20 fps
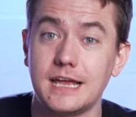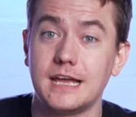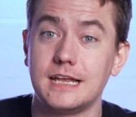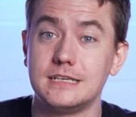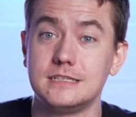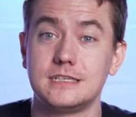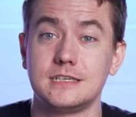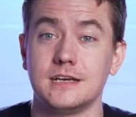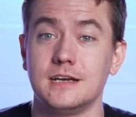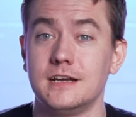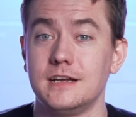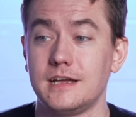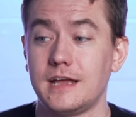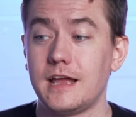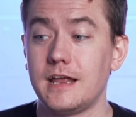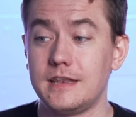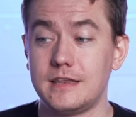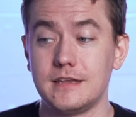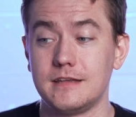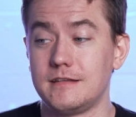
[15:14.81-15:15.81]
And
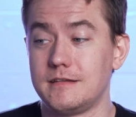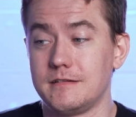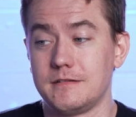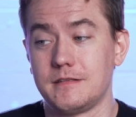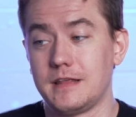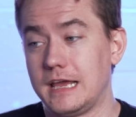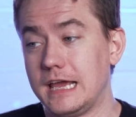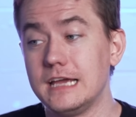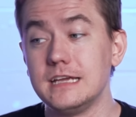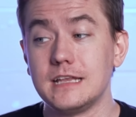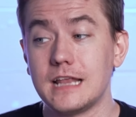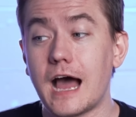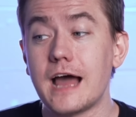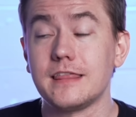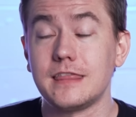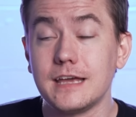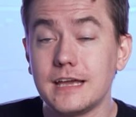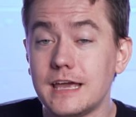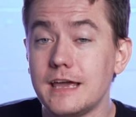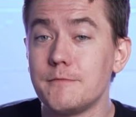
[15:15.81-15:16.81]
it, he I
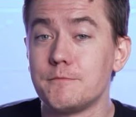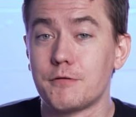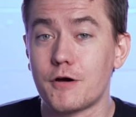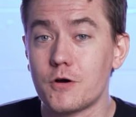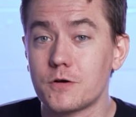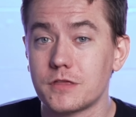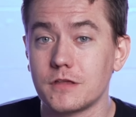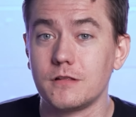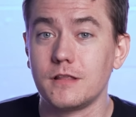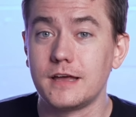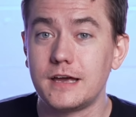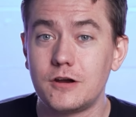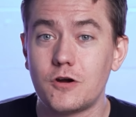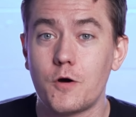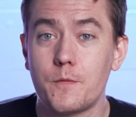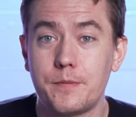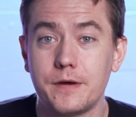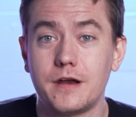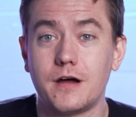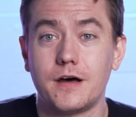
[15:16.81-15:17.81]
think he broke the lid
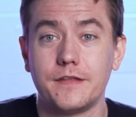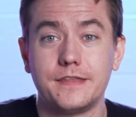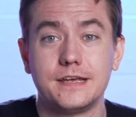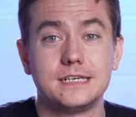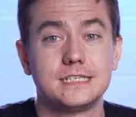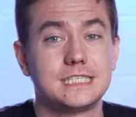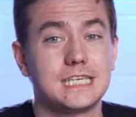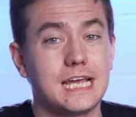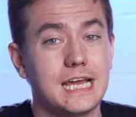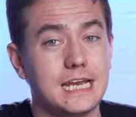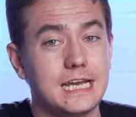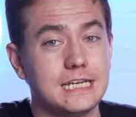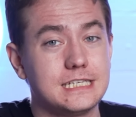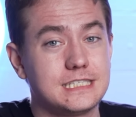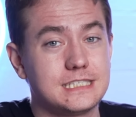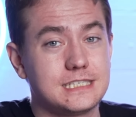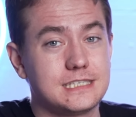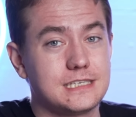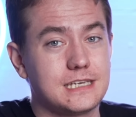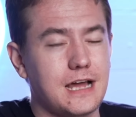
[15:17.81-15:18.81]
open on this and
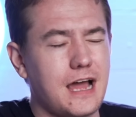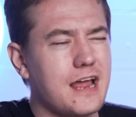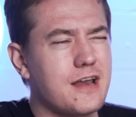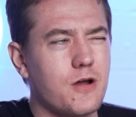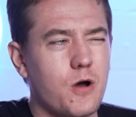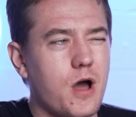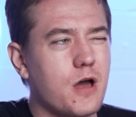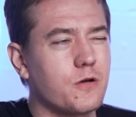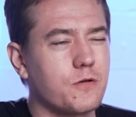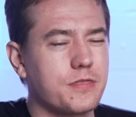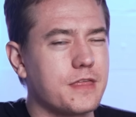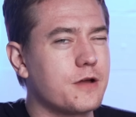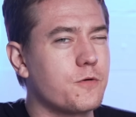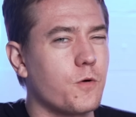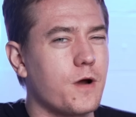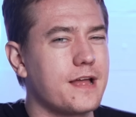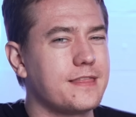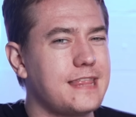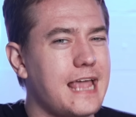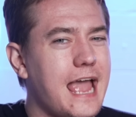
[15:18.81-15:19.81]
it's I don't I don't think
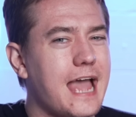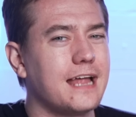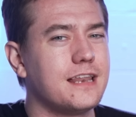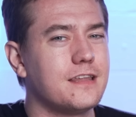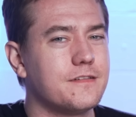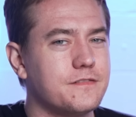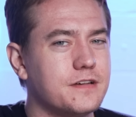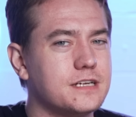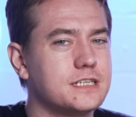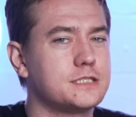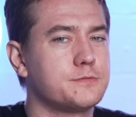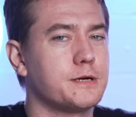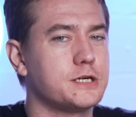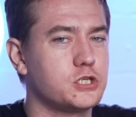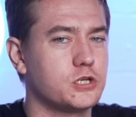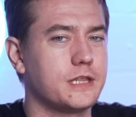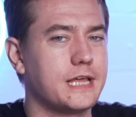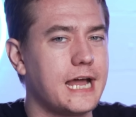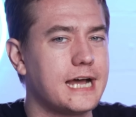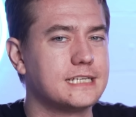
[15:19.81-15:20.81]
we're at the end of it
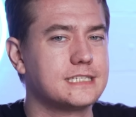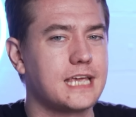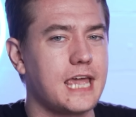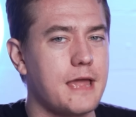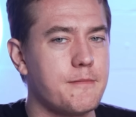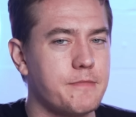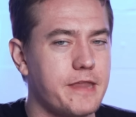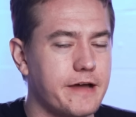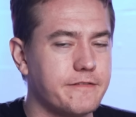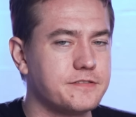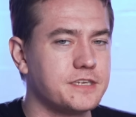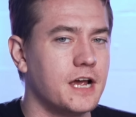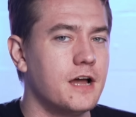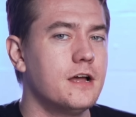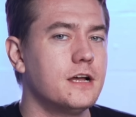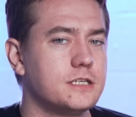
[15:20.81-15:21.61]
especially as game devs